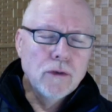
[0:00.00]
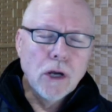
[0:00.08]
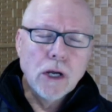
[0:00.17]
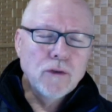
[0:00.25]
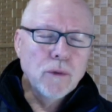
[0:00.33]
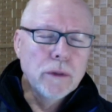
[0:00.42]

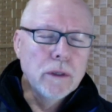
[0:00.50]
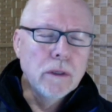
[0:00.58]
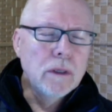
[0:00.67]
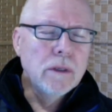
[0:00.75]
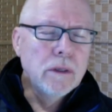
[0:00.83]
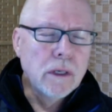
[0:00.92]
Joshua,
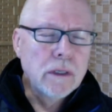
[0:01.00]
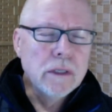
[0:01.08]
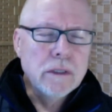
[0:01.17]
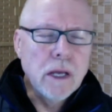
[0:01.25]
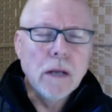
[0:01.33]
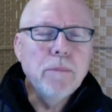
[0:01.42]
the
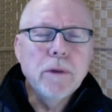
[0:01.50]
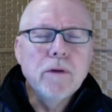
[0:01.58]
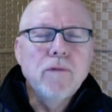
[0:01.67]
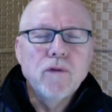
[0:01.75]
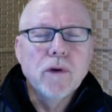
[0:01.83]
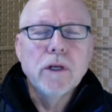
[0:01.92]

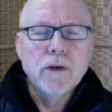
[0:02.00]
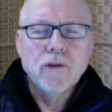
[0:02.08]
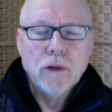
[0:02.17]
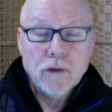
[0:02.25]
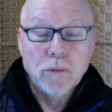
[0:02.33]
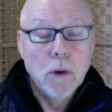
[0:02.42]
contemplative
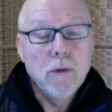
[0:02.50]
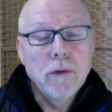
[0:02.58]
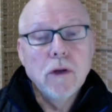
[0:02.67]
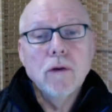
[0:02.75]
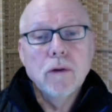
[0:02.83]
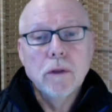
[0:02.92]
traditions,
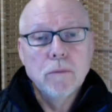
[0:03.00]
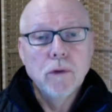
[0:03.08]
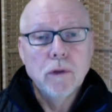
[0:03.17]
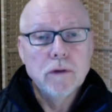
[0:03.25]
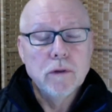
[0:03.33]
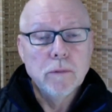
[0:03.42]
both yoga and
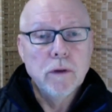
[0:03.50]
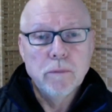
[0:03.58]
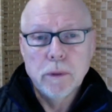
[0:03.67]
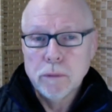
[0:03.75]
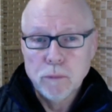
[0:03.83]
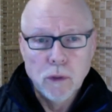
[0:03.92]
Buddhism,
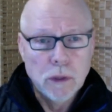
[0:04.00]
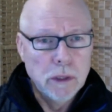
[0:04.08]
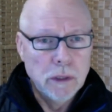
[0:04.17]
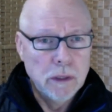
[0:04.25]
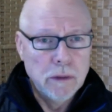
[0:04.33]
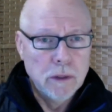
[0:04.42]
have been
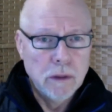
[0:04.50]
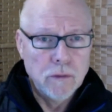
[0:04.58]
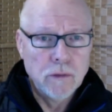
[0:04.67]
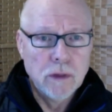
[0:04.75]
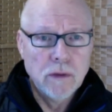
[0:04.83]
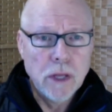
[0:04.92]
brilliant at
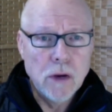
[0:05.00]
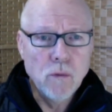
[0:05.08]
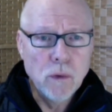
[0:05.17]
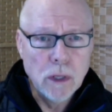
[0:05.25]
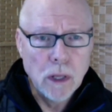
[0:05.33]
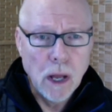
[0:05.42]
this. They
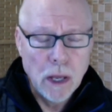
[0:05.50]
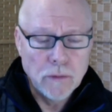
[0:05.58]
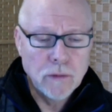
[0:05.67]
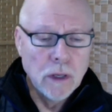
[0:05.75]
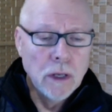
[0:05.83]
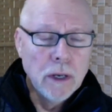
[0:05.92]

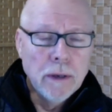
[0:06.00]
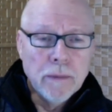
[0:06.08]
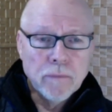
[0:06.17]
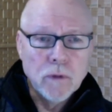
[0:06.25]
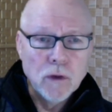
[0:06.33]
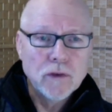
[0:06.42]
realize
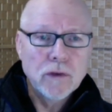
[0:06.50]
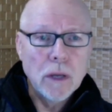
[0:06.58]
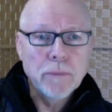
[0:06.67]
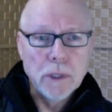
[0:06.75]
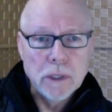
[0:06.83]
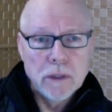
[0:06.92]
there's
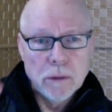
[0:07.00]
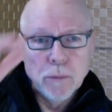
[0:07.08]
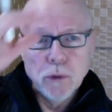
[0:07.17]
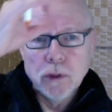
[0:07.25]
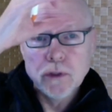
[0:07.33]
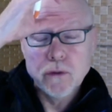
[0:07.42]
something in the
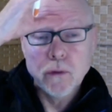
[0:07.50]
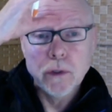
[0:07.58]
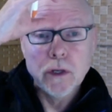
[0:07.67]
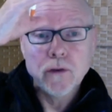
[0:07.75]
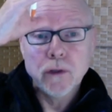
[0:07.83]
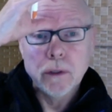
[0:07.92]
Buddhist
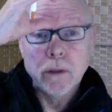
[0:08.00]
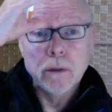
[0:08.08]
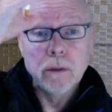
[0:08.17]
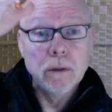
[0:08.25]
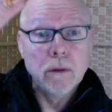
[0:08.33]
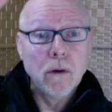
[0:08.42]
tradition
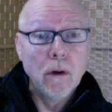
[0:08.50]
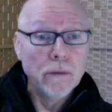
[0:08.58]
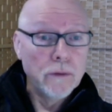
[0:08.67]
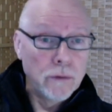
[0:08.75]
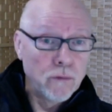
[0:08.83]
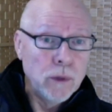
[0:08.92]

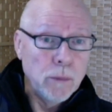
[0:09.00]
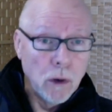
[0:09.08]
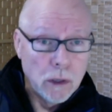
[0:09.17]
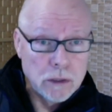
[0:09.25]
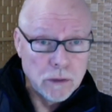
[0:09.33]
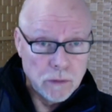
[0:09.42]
called the three
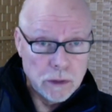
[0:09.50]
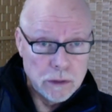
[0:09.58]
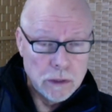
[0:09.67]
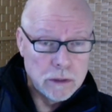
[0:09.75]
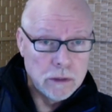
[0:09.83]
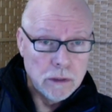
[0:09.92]
marks of
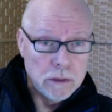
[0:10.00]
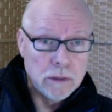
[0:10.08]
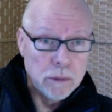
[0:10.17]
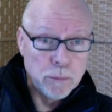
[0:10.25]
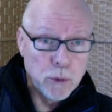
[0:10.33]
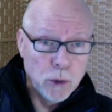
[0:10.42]
existence:
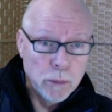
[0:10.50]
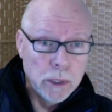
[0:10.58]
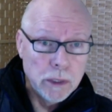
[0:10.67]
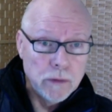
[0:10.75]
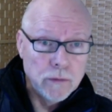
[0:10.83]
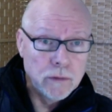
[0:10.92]

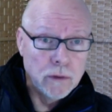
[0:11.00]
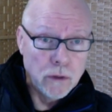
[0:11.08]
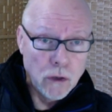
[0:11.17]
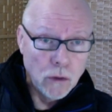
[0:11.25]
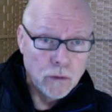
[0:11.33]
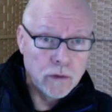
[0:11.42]
impermanence,
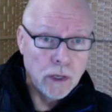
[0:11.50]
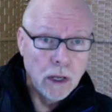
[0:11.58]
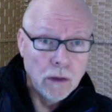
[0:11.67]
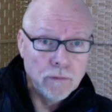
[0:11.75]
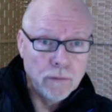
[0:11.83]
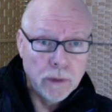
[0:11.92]
no
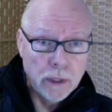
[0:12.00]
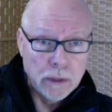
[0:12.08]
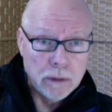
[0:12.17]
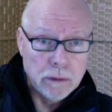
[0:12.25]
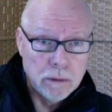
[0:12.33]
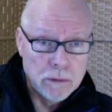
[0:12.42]
self,
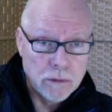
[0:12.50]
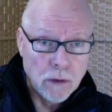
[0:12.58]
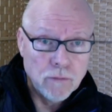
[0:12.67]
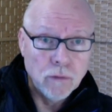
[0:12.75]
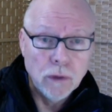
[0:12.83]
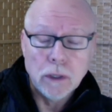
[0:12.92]
and
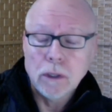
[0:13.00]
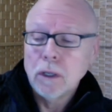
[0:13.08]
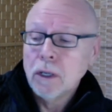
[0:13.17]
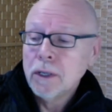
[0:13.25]
suffering.